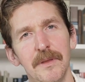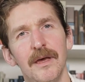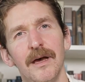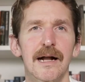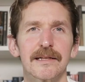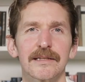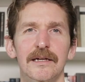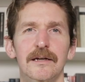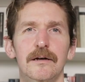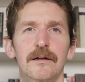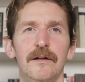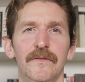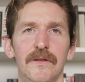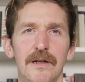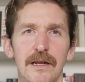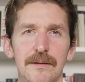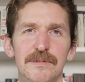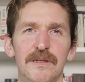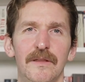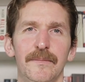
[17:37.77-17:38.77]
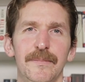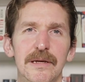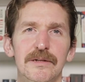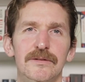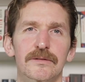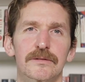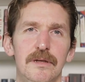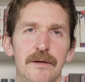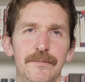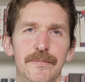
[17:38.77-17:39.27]
I take all of the names of the
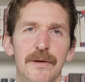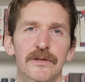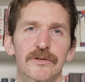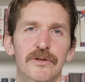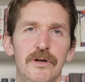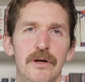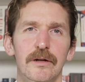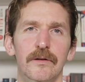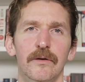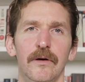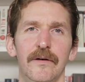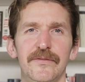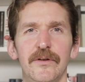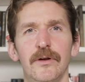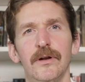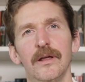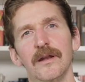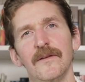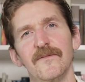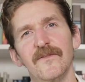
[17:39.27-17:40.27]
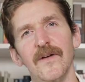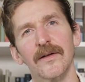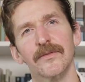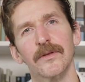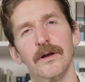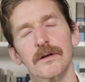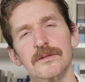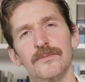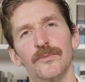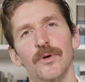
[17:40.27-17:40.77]
patrons on Patreon who have donated
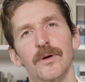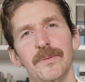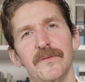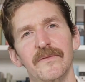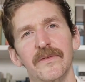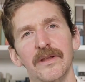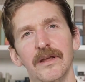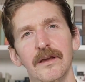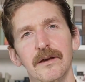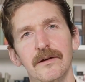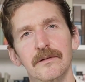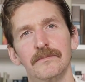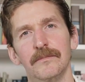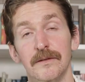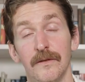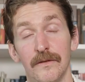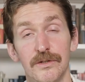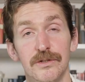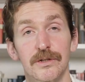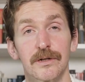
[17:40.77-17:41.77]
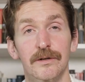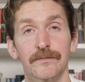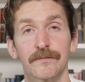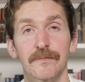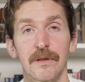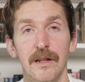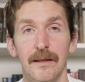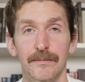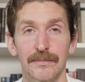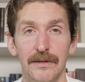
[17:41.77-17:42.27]
$5 or more per video to the show,
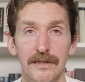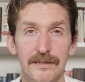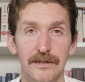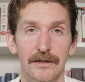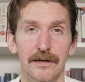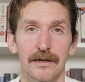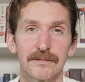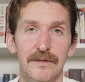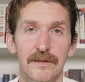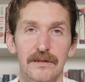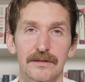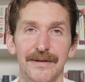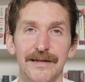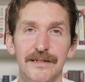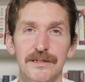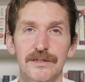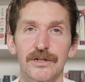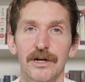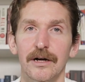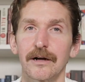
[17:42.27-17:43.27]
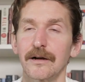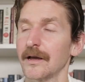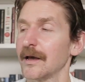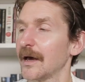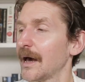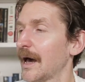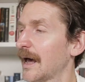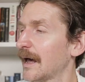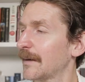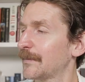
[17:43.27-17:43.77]
and I place their names in this mason jar,
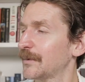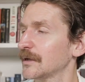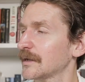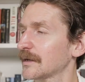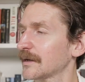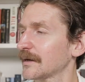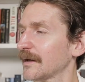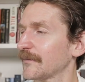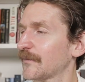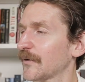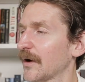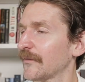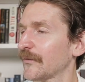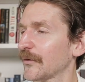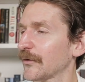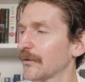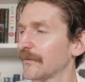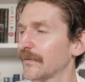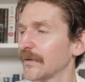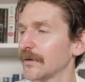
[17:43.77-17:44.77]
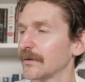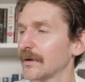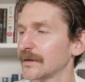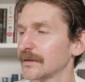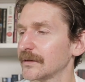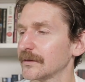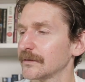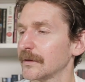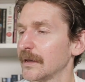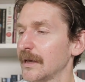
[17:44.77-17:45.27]
and I pull out a name for every review I
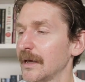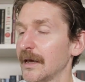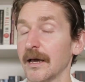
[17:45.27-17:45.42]
do,